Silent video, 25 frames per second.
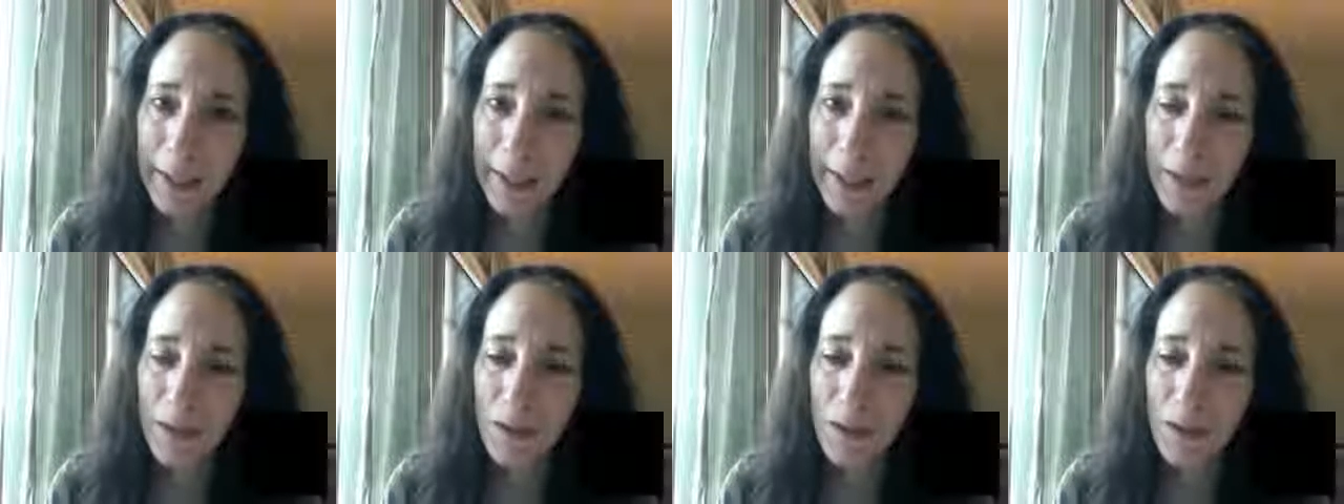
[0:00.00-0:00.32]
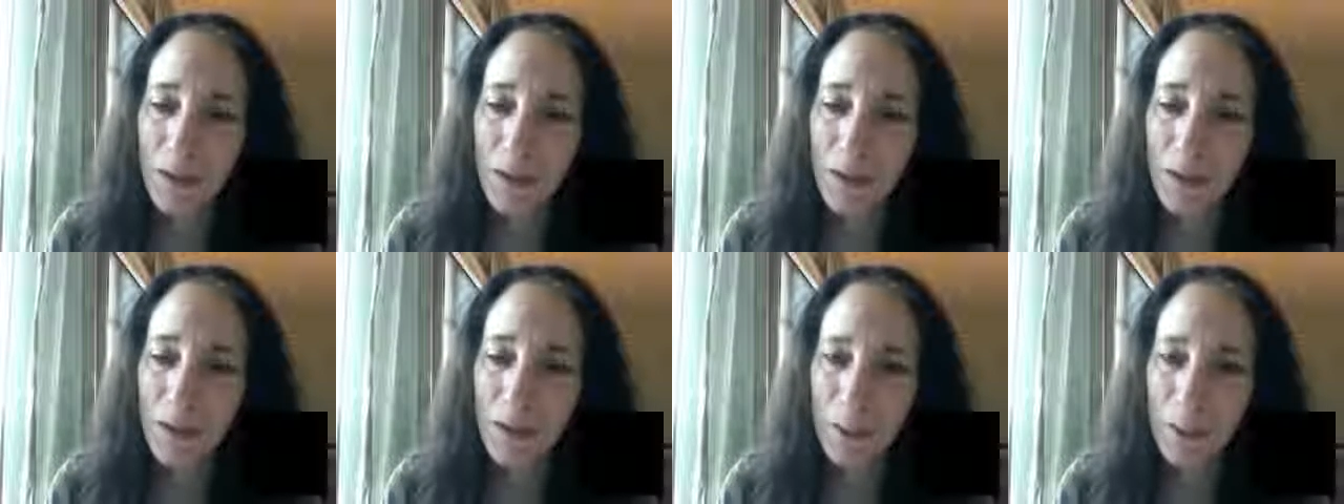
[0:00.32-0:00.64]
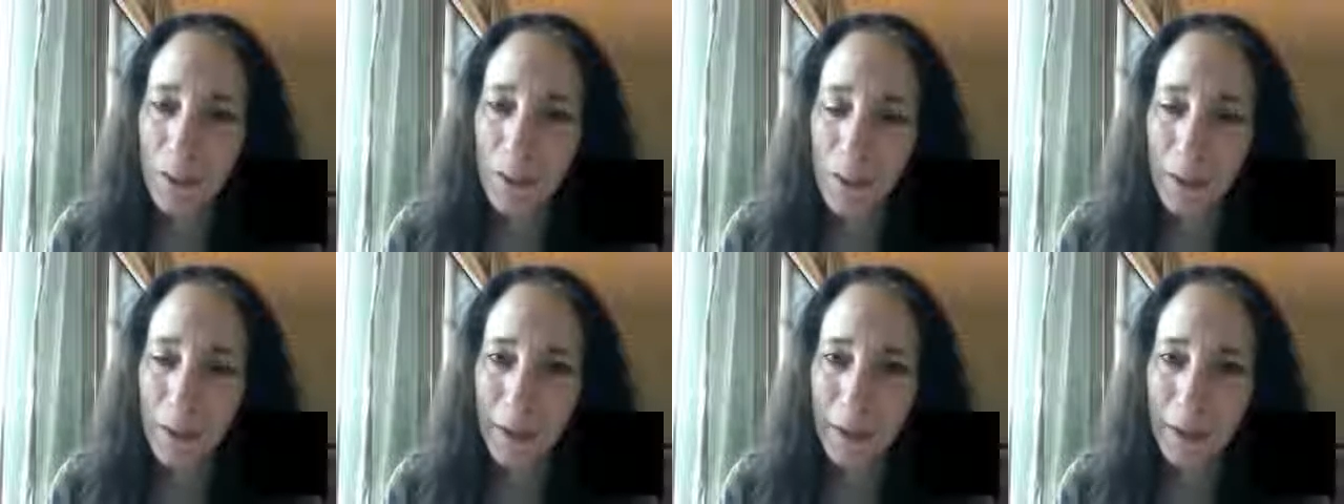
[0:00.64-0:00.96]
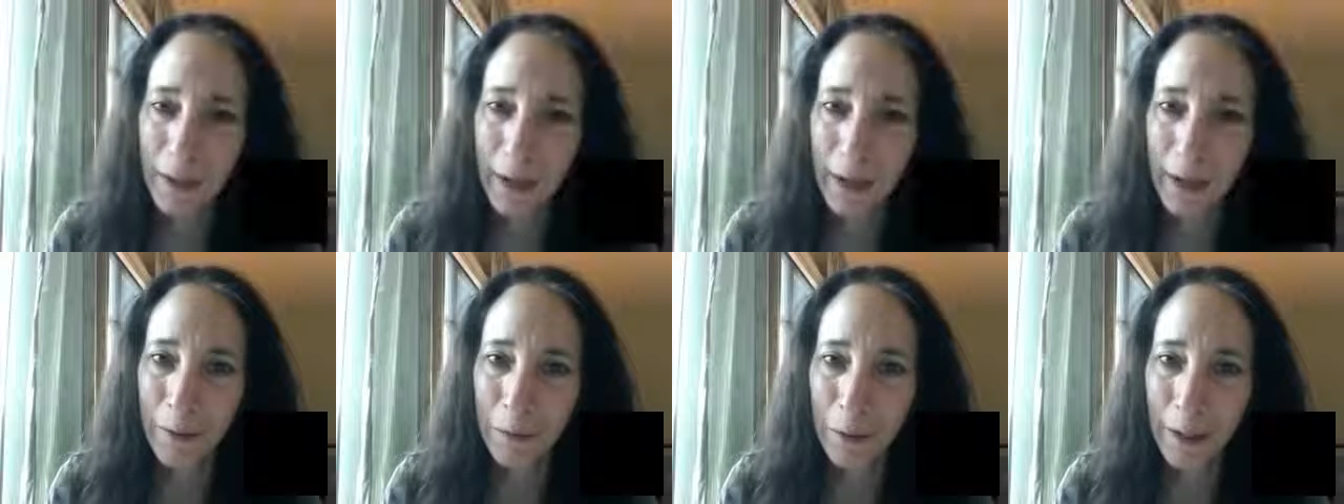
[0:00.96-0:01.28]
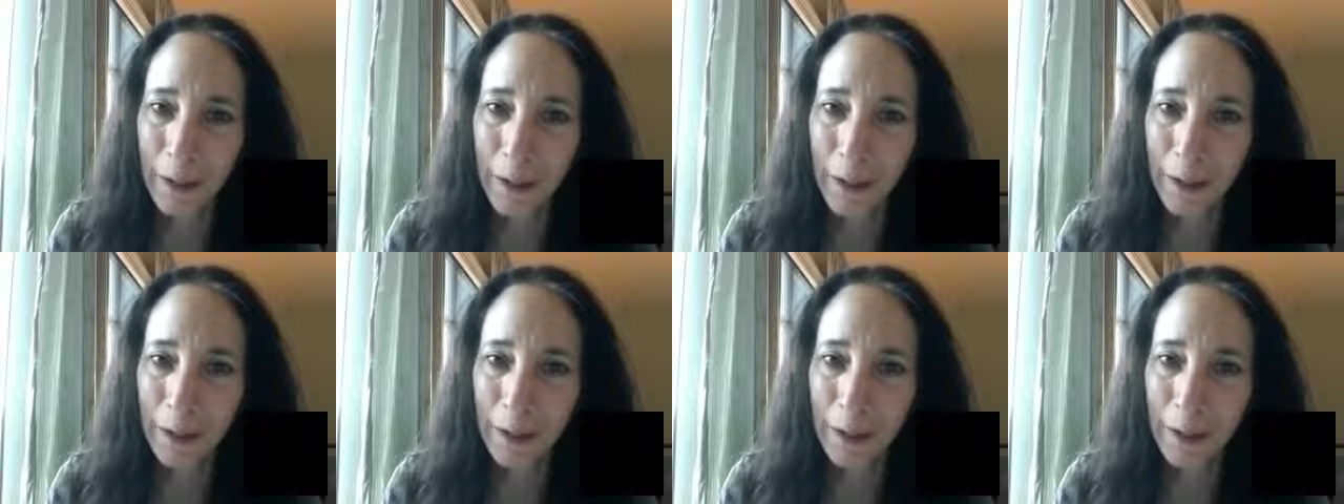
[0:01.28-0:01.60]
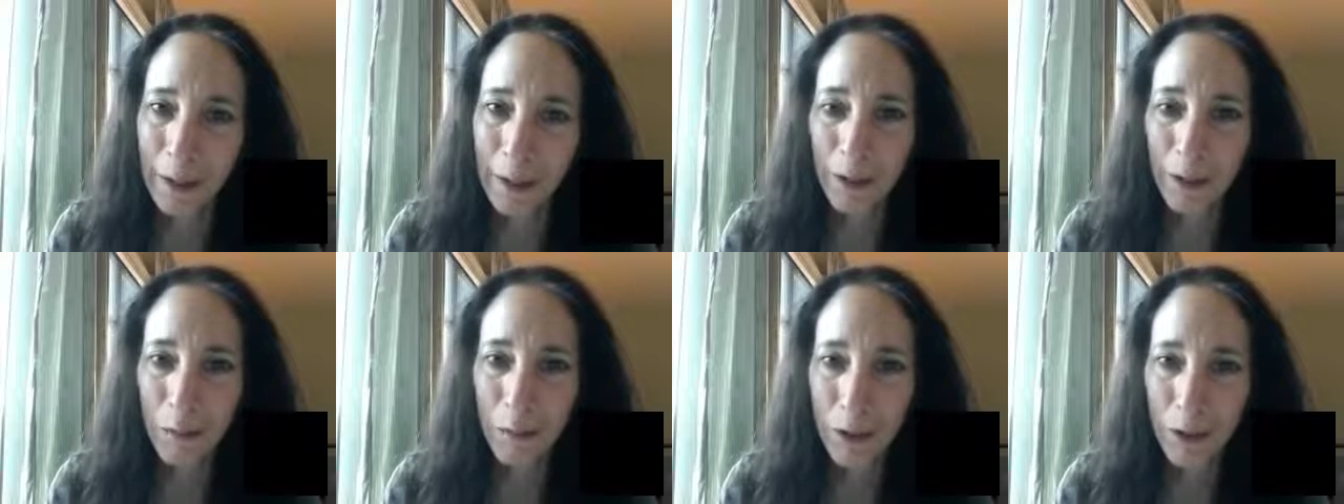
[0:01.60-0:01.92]
and it's important that we
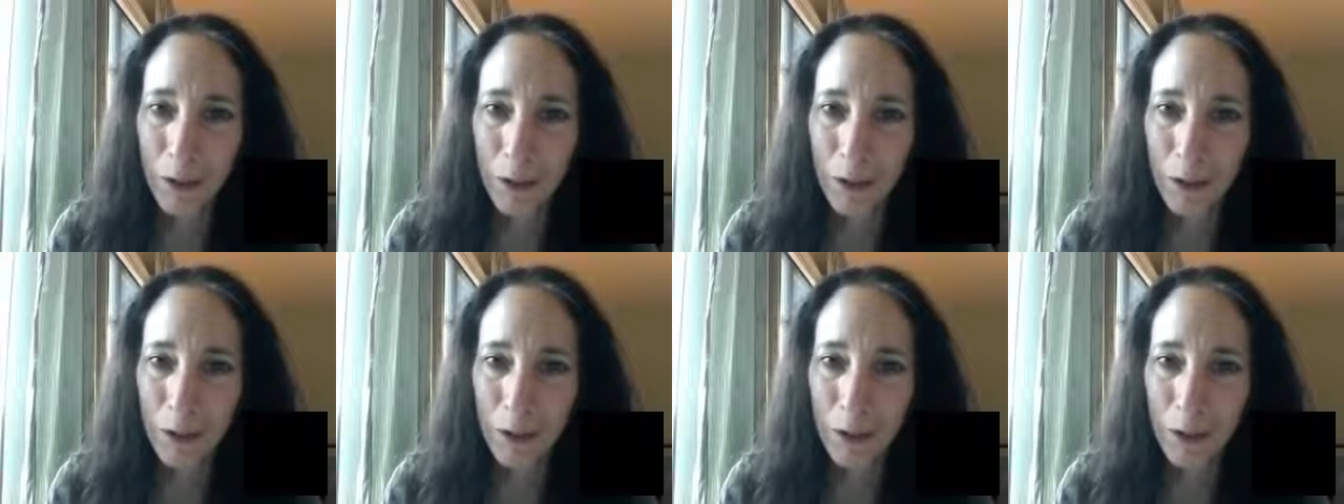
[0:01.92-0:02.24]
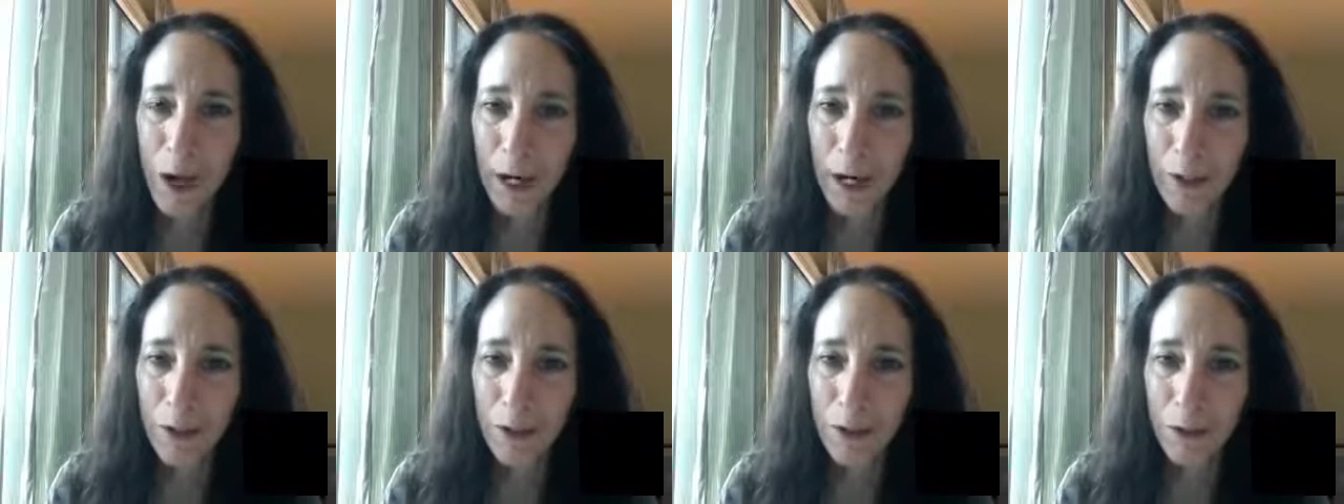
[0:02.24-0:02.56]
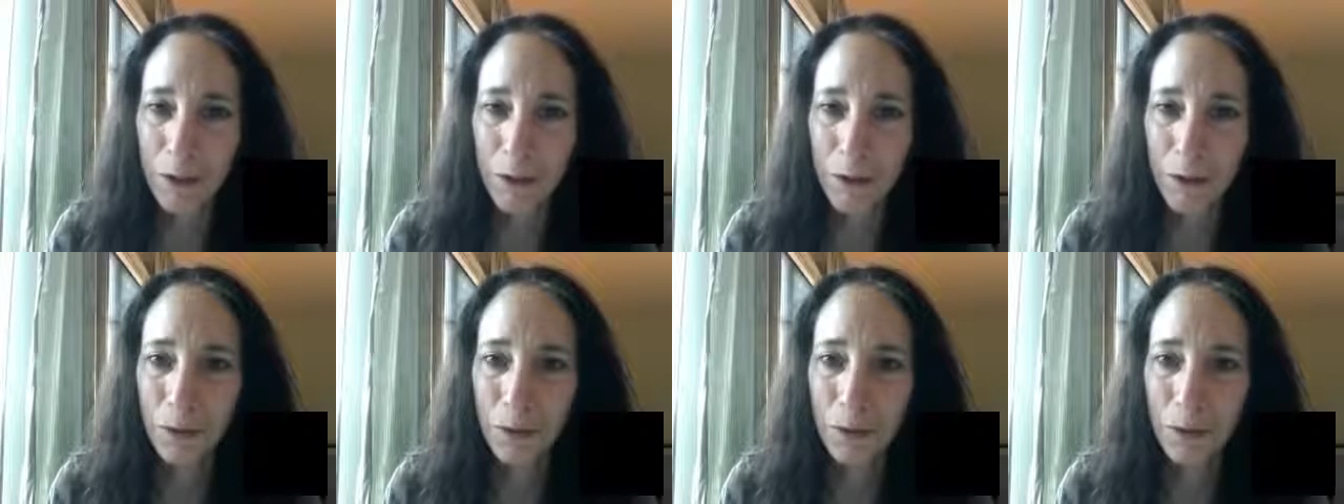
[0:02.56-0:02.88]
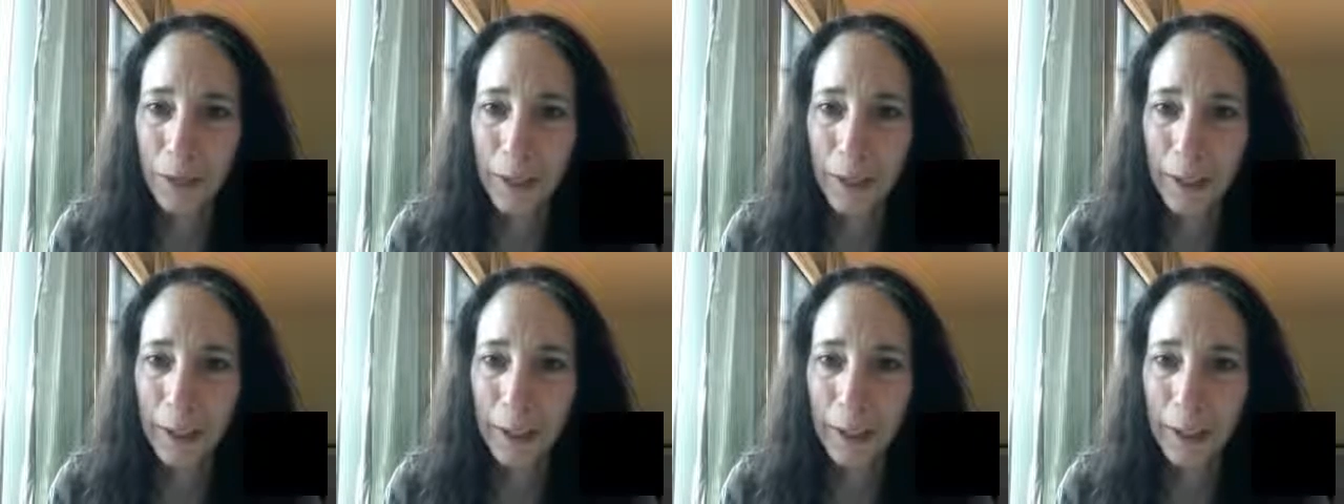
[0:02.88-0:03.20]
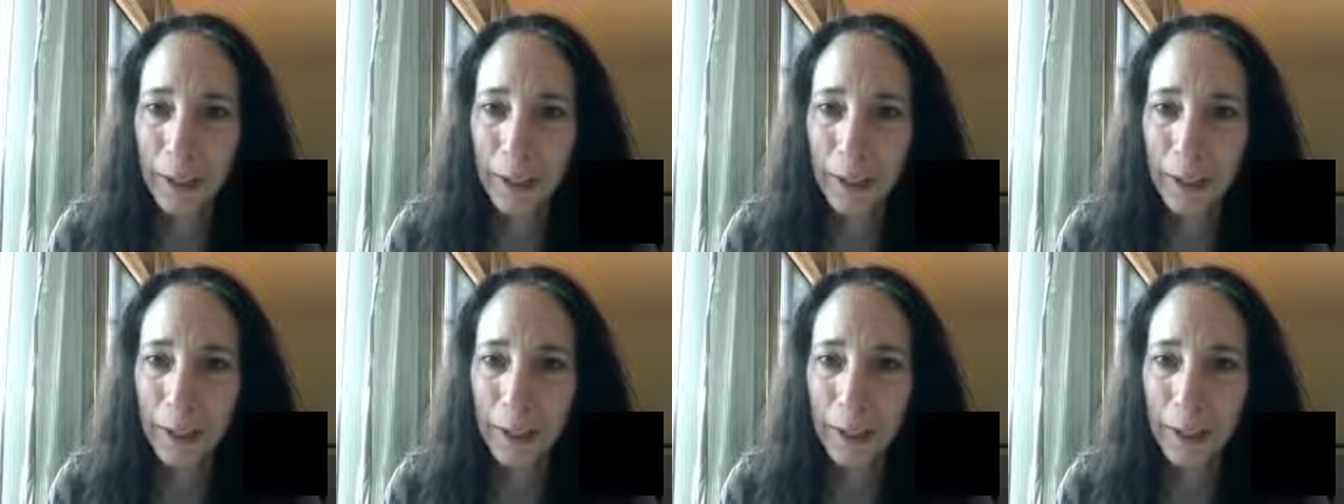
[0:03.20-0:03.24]
try to